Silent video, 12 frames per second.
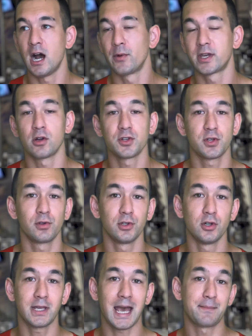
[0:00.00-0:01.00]
We could also
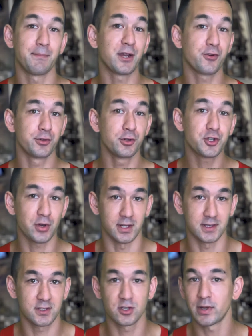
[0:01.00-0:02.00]
look at
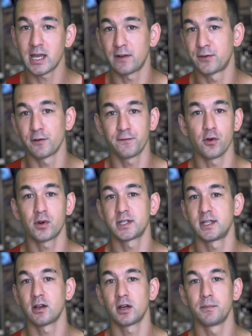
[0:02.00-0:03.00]
micronutrients. So again, if you're focusing